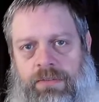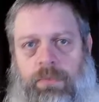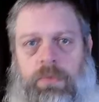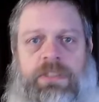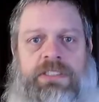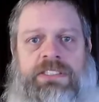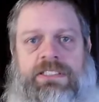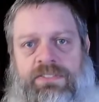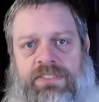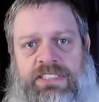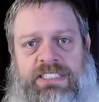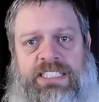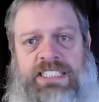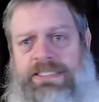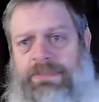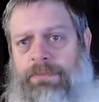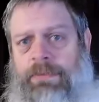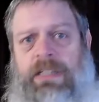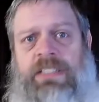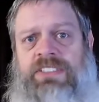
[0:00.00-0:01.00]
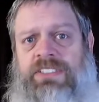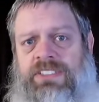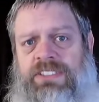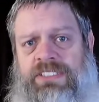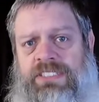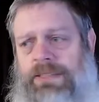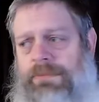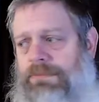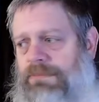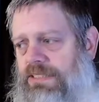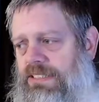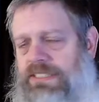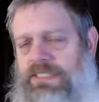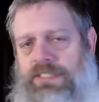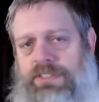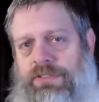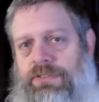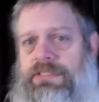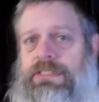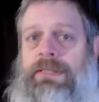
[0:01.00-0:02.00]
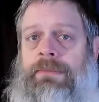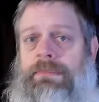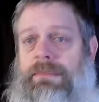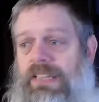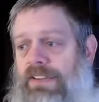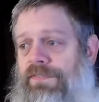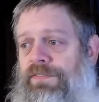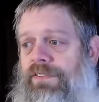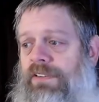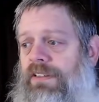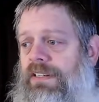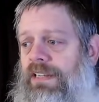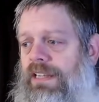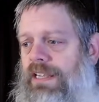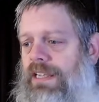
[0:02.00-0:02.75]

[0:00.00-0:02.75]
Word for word: once every six months or something, just to do something different.